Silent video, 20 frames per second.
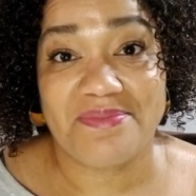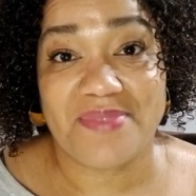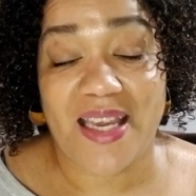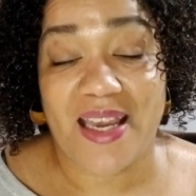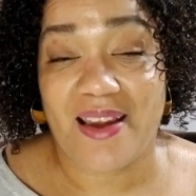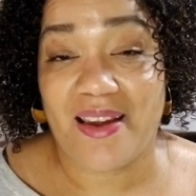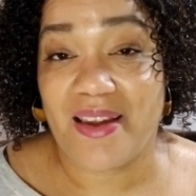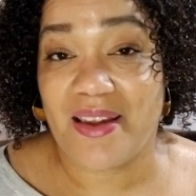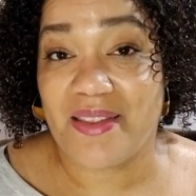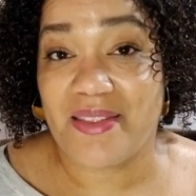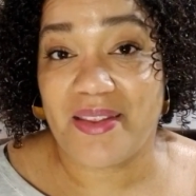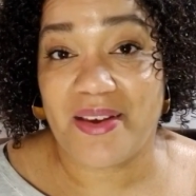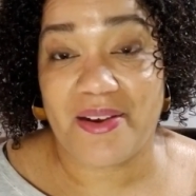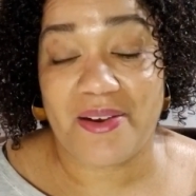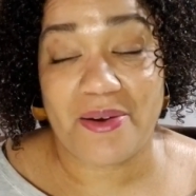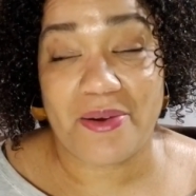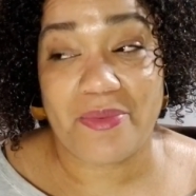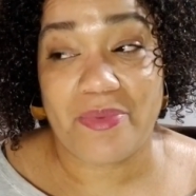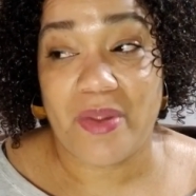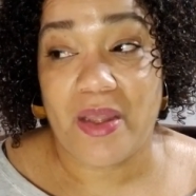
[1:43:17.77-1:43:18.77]
Hang in
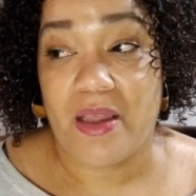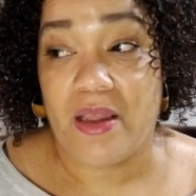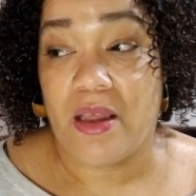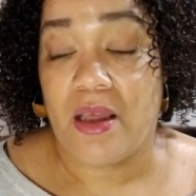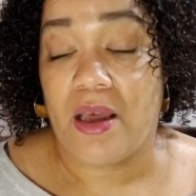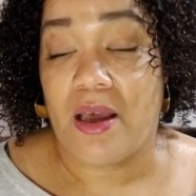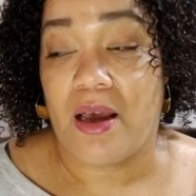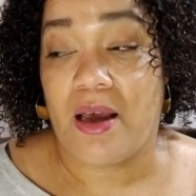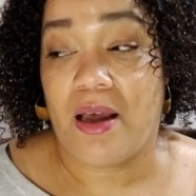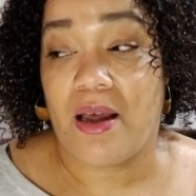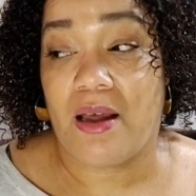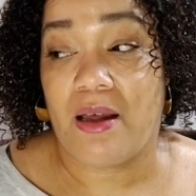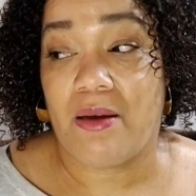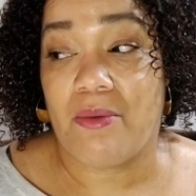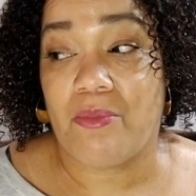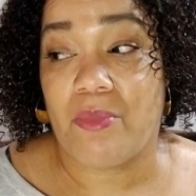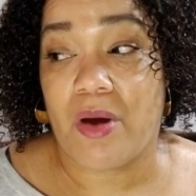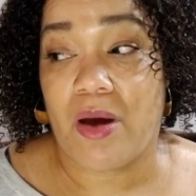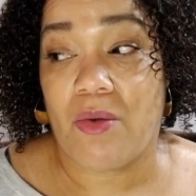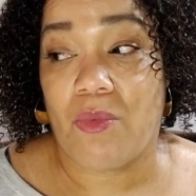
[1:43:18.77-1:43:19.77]
there.
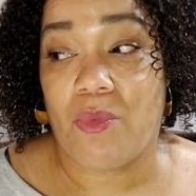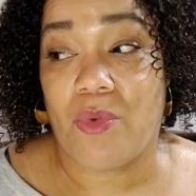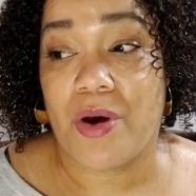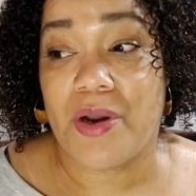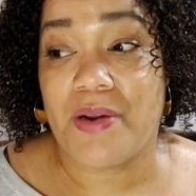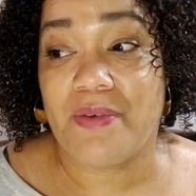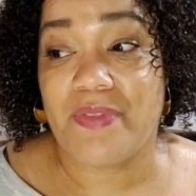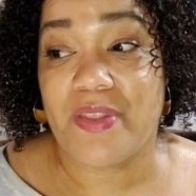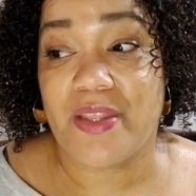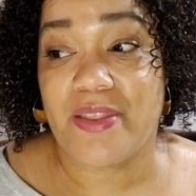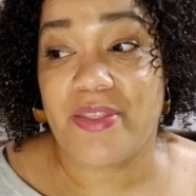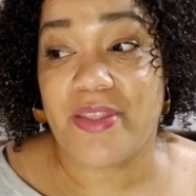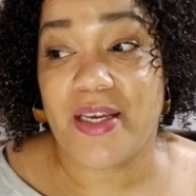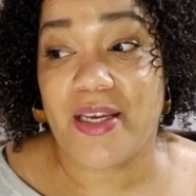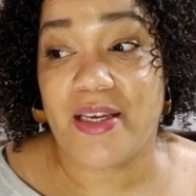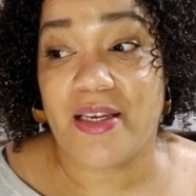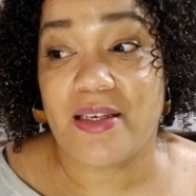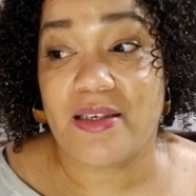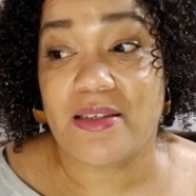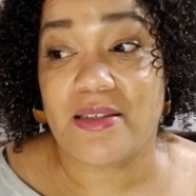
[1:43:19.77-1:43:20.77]
One of the
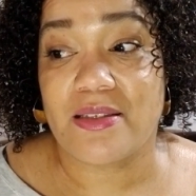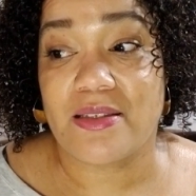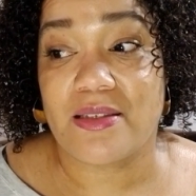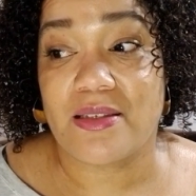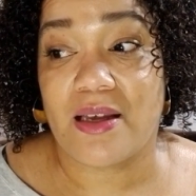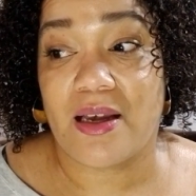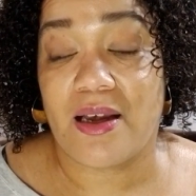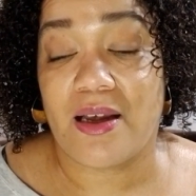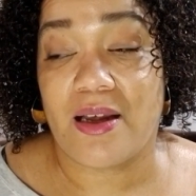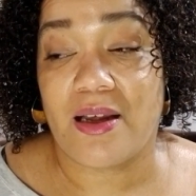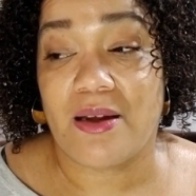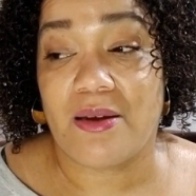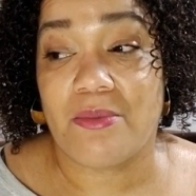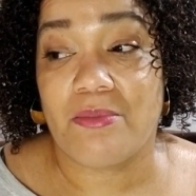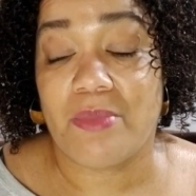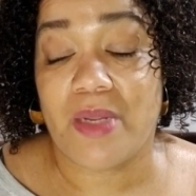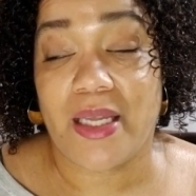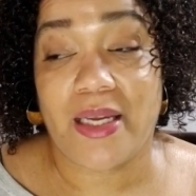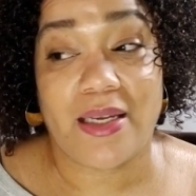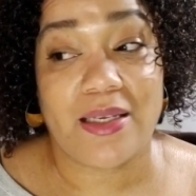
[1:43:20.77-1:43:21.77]
things,
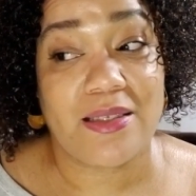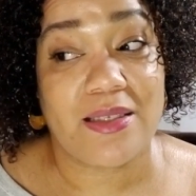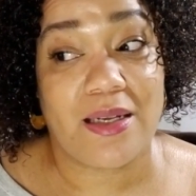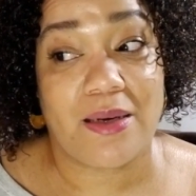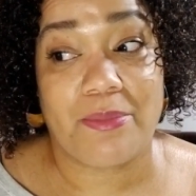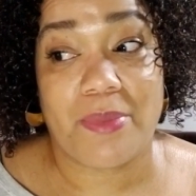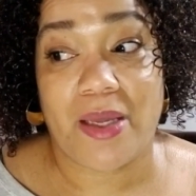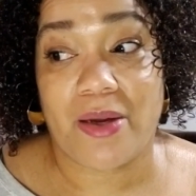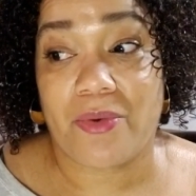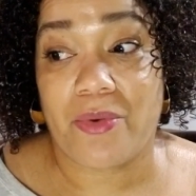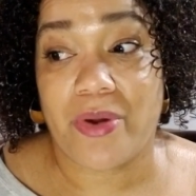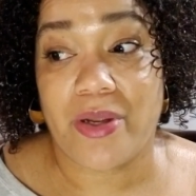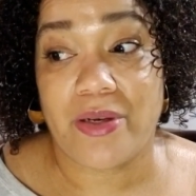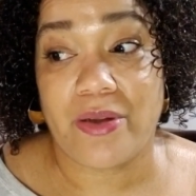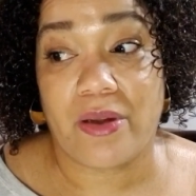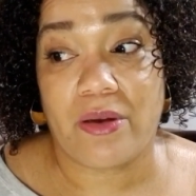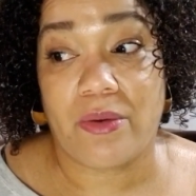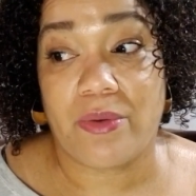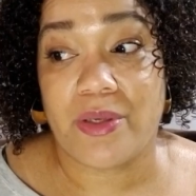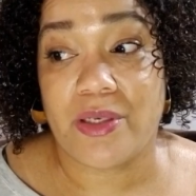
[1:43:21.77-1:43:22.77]
like I said, I'm not going to
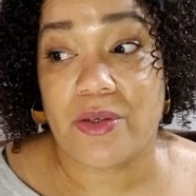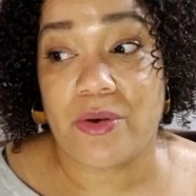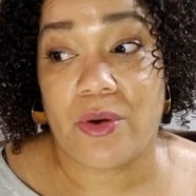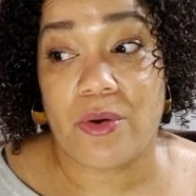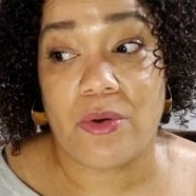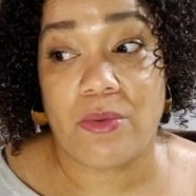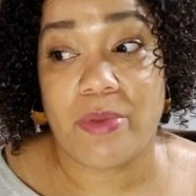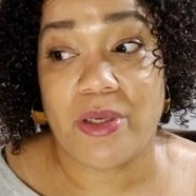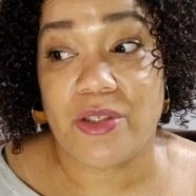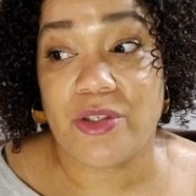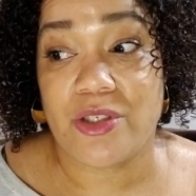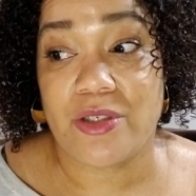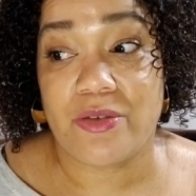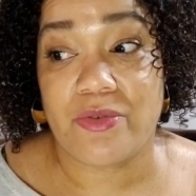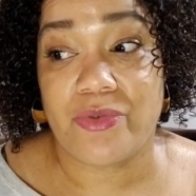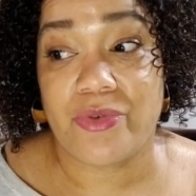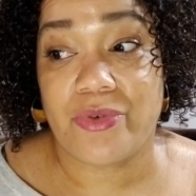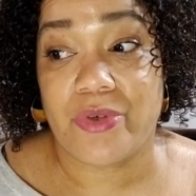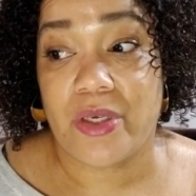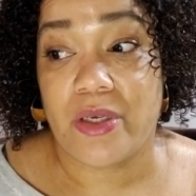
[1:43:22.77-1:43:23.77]
go into a whole bunch of
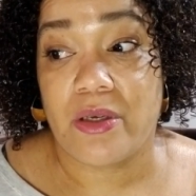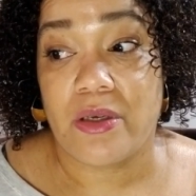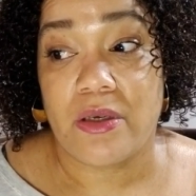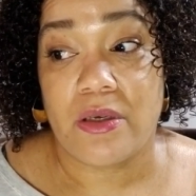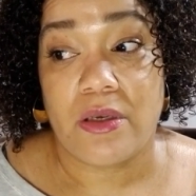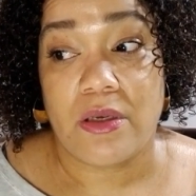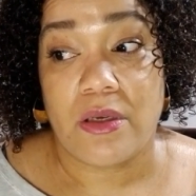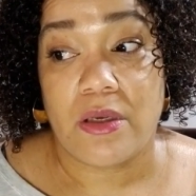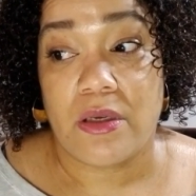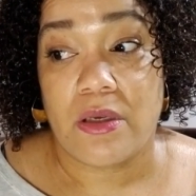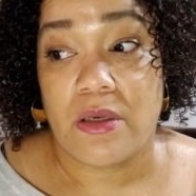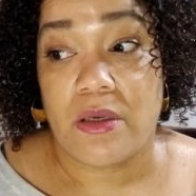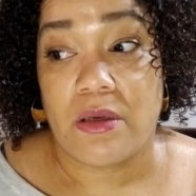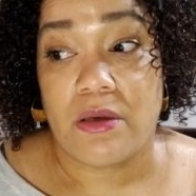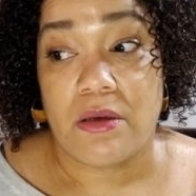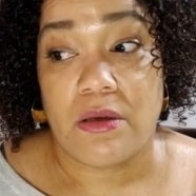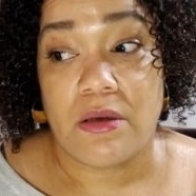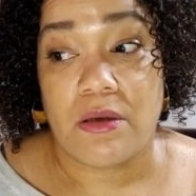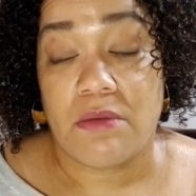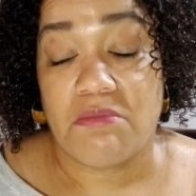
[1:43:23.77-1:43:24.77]

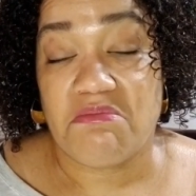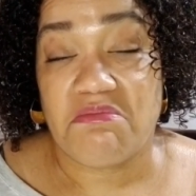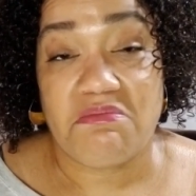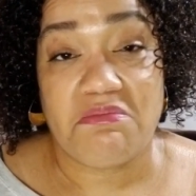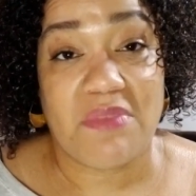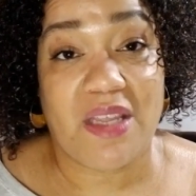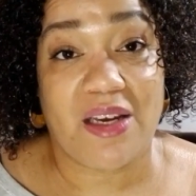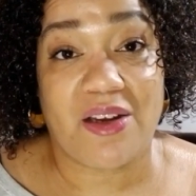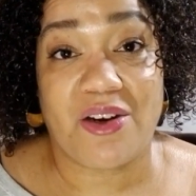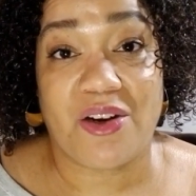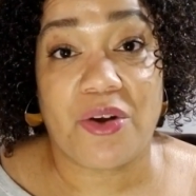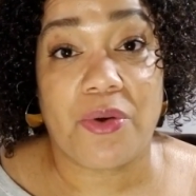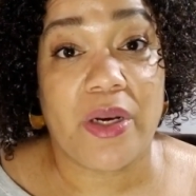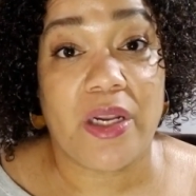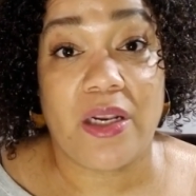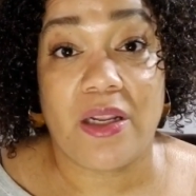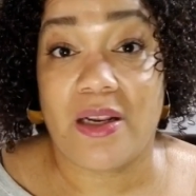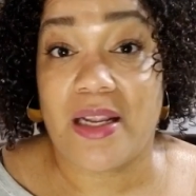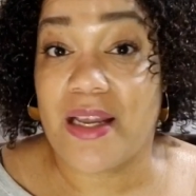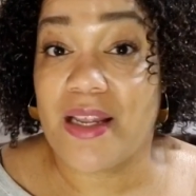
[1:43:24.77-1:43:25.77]
not going to go
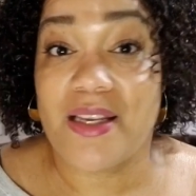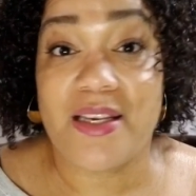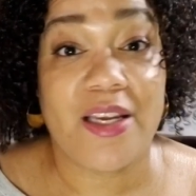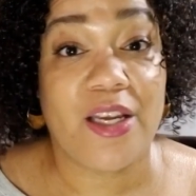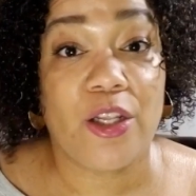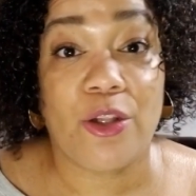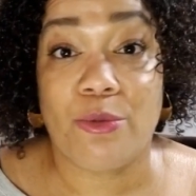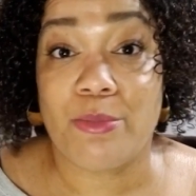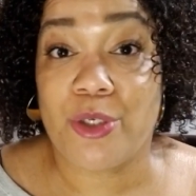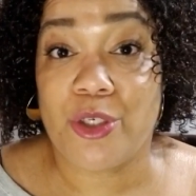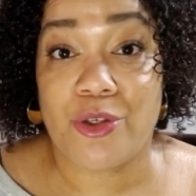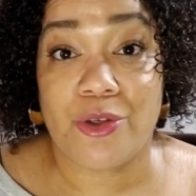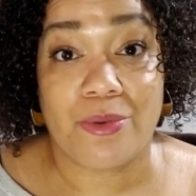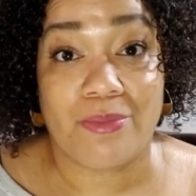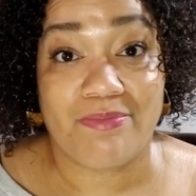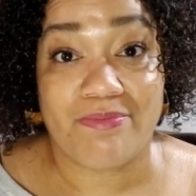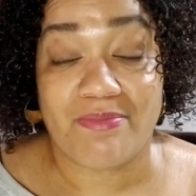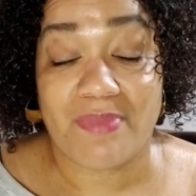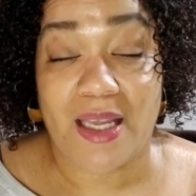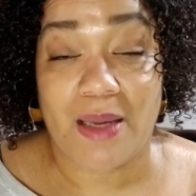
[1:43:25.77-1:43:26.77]
in any gloom and
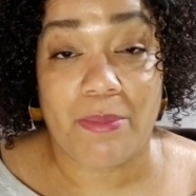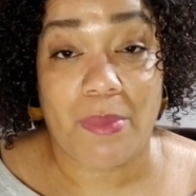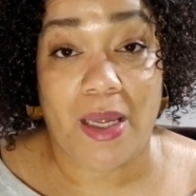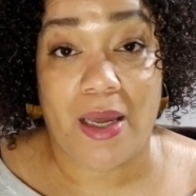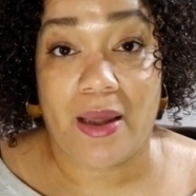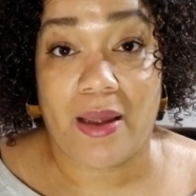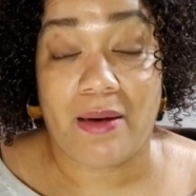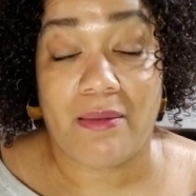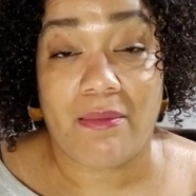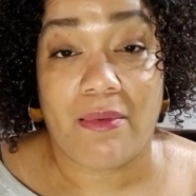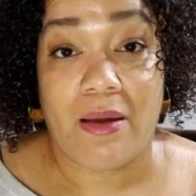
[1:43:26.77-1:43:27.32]
doom. I'm not.